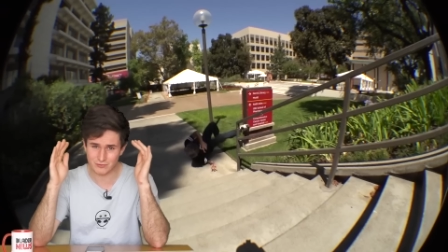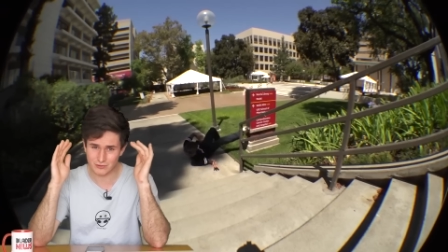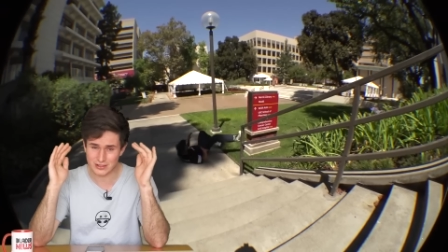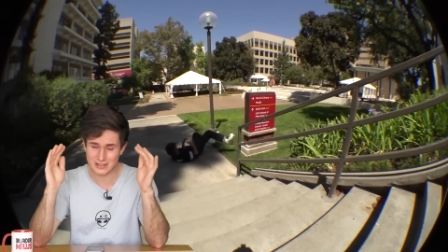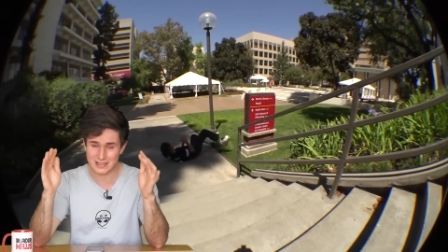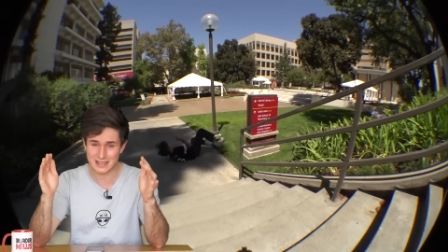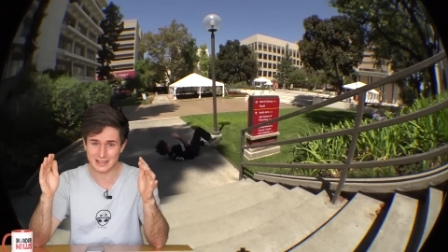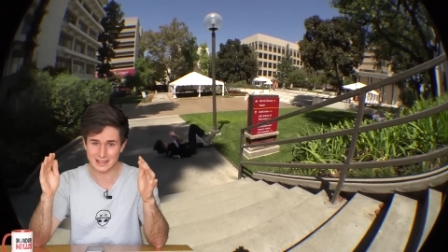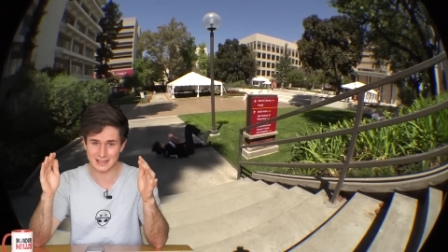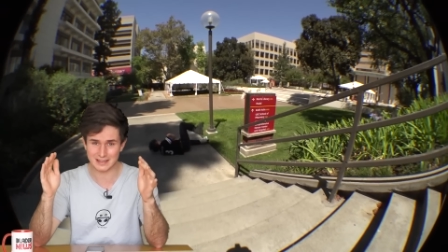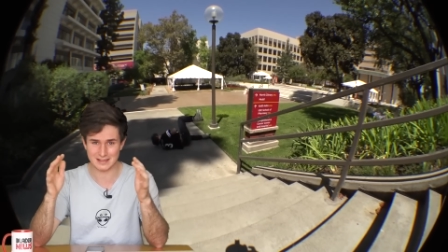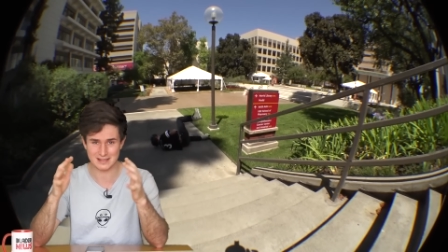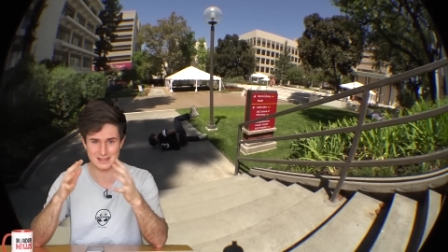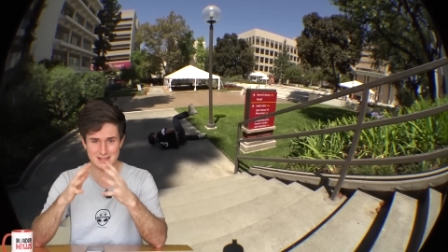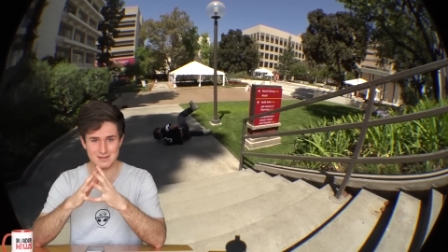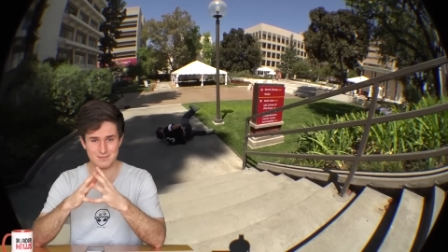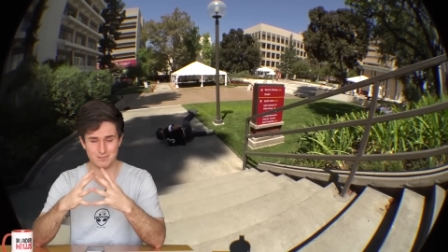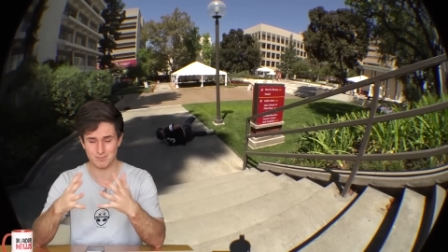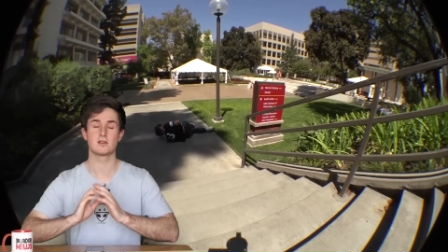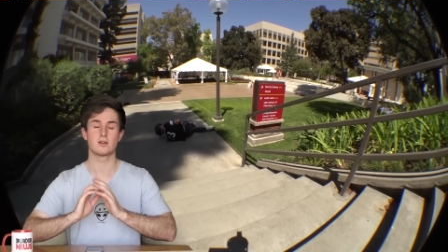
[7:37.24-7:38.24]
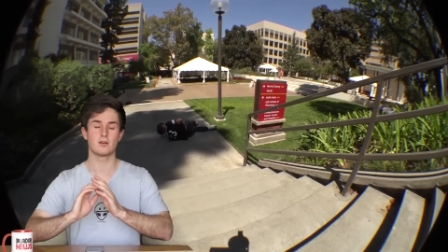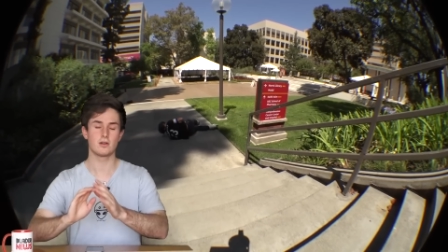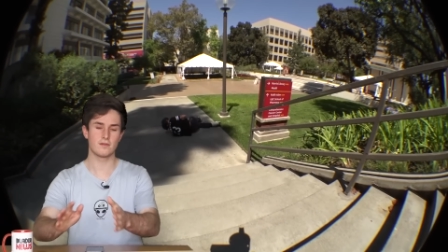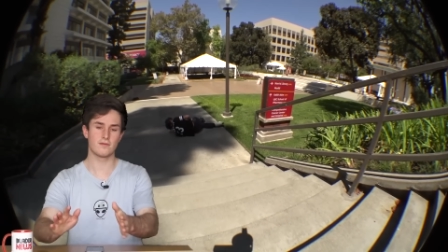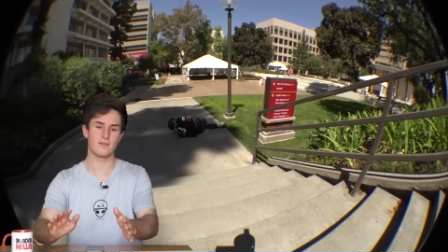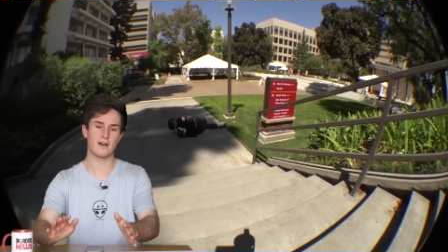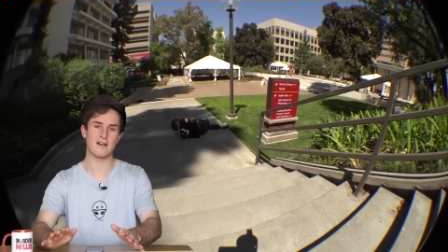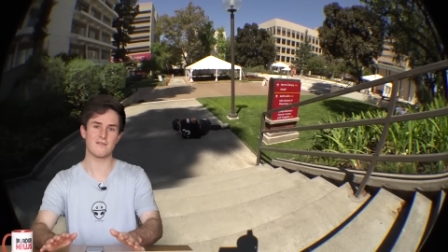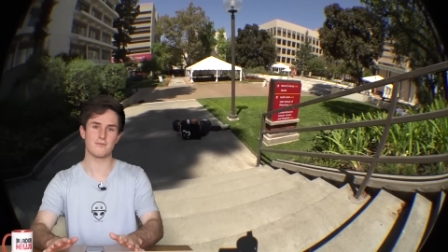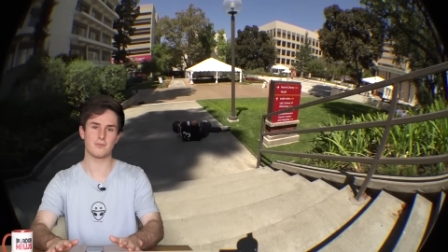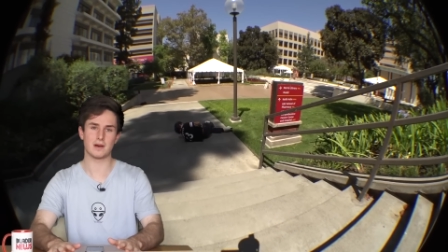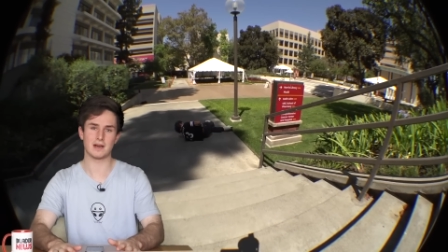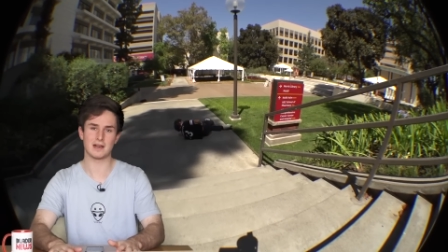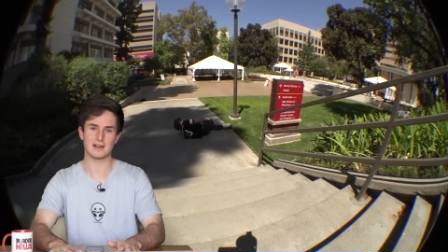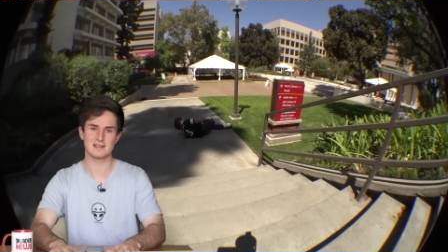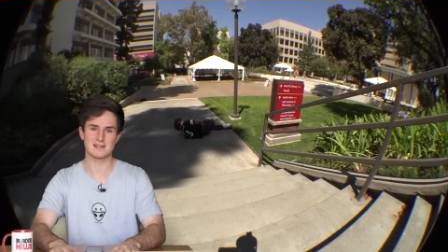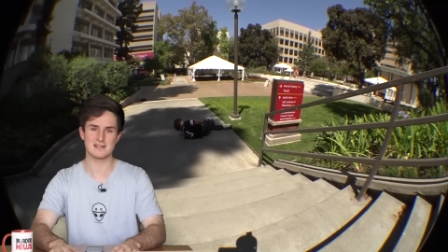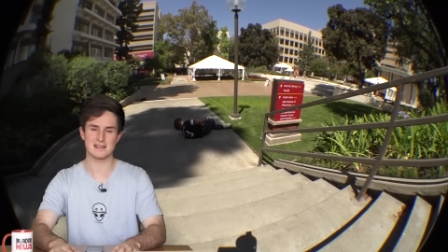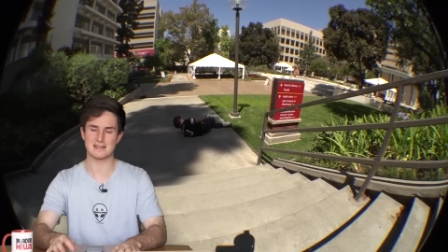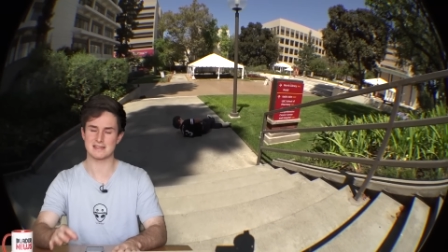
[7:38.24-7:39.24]
ridiculous. It's only
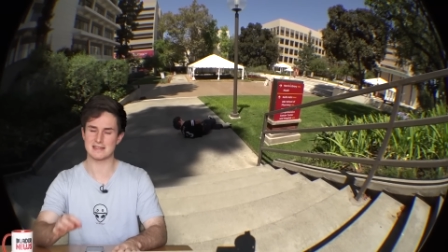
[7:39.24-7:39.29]
$5.